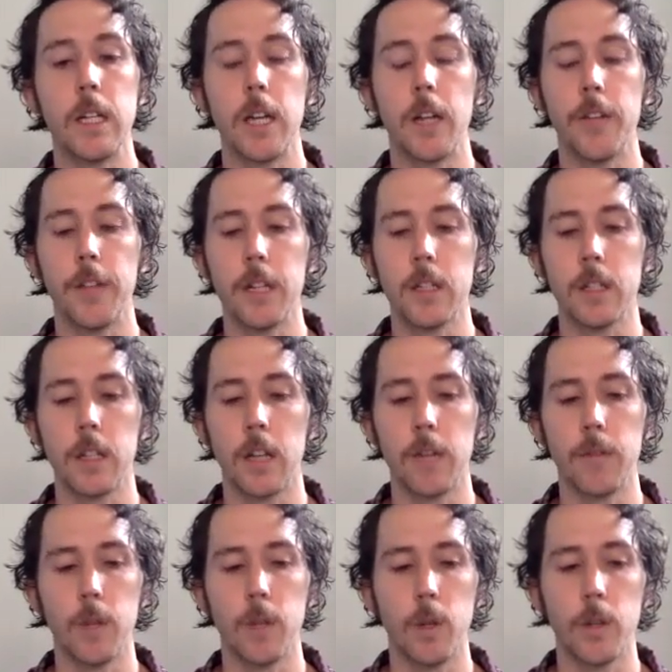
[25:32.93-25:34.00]
And I think that
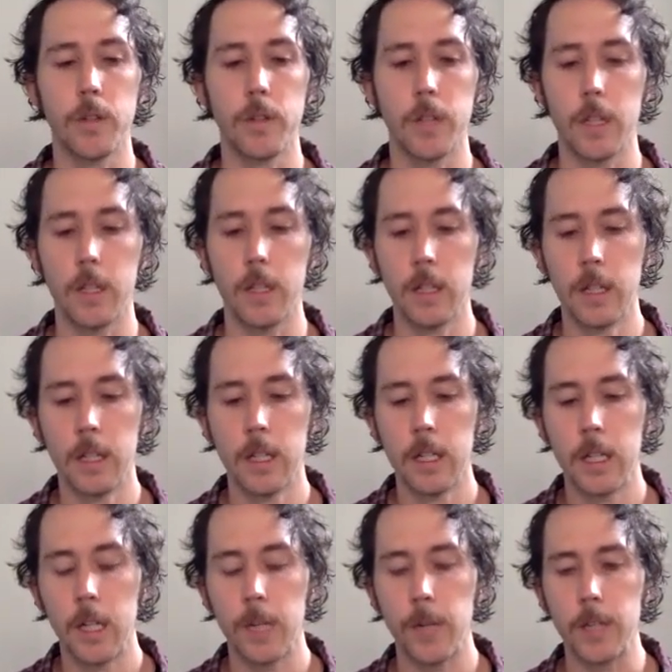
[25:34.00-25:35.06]
I've noticed that
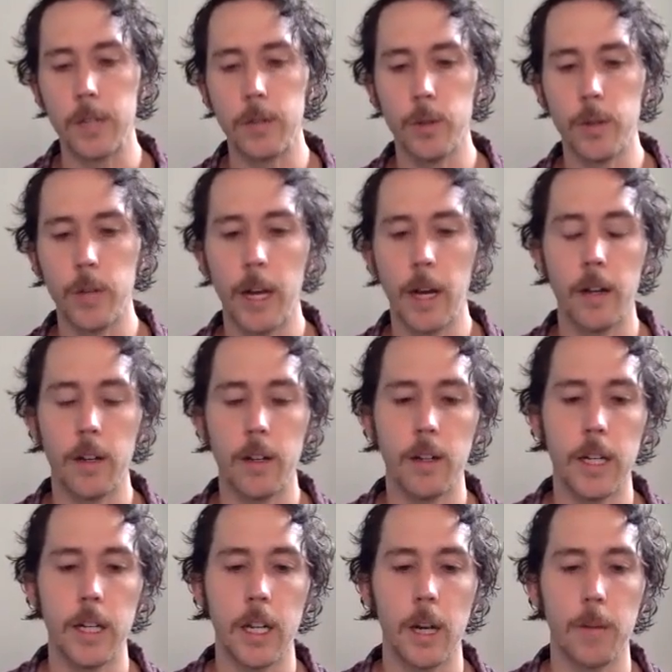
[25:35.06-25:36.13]
if I do that
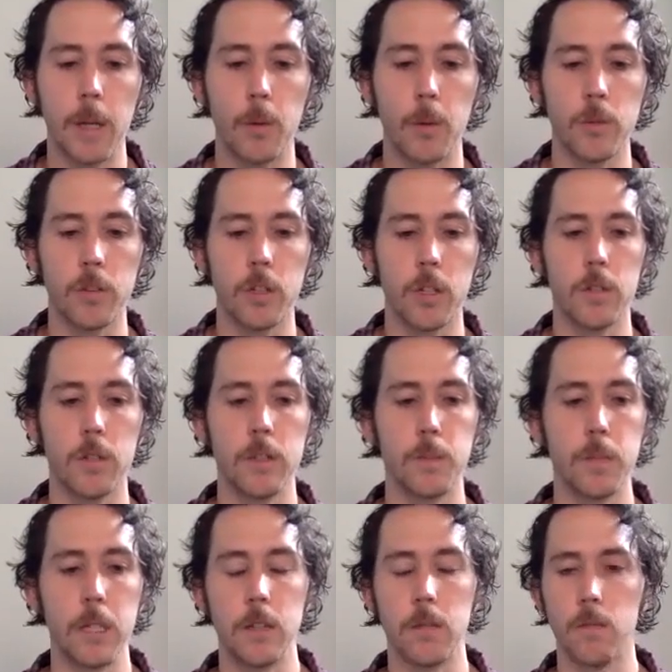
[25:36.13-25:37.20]
and I'm able to at least
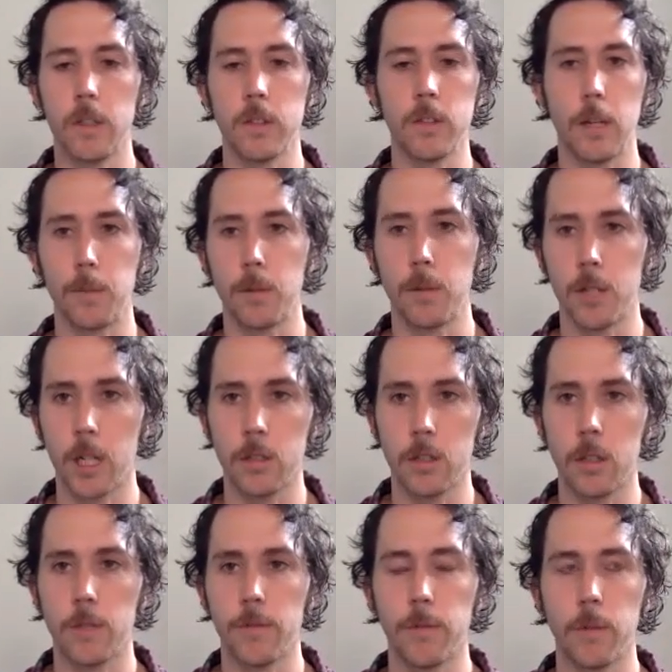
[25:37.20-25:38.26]
be, let's say,
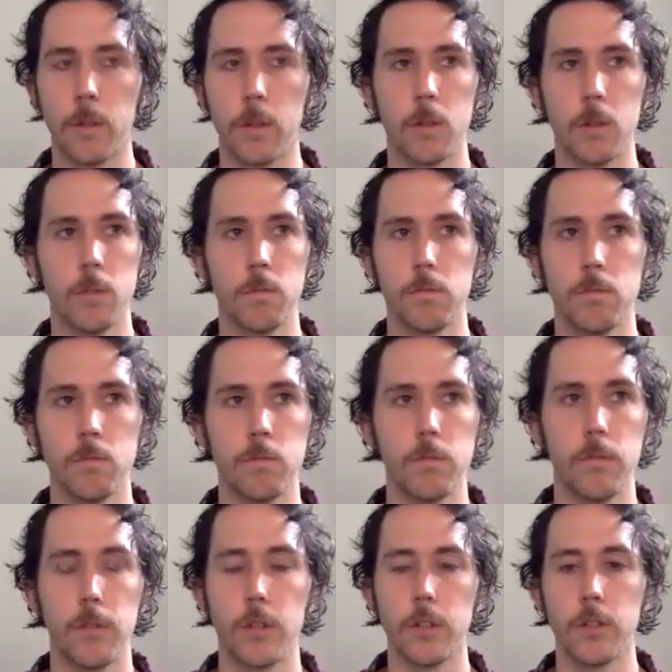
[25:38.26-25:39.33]
productive for
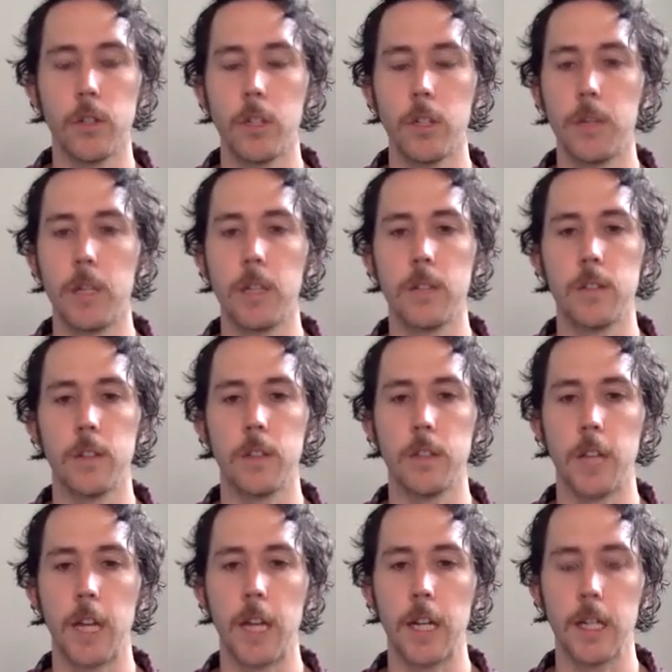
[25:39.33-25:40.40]
the first 30 minutes of the
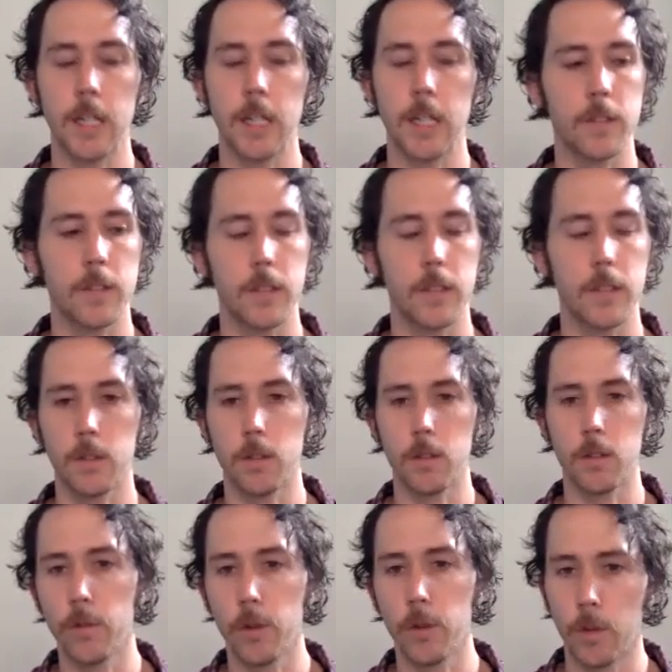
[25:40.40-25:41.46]
day, it kind of sets the
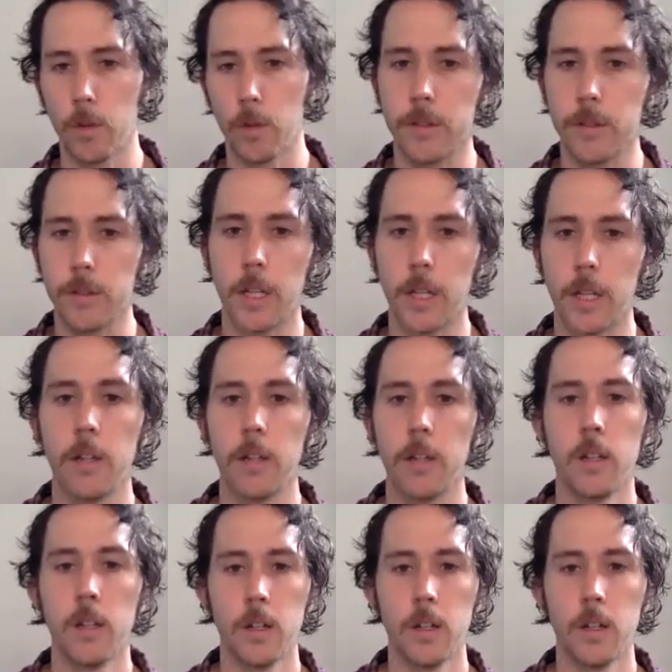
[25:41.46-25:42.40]
tone for the rest of the day.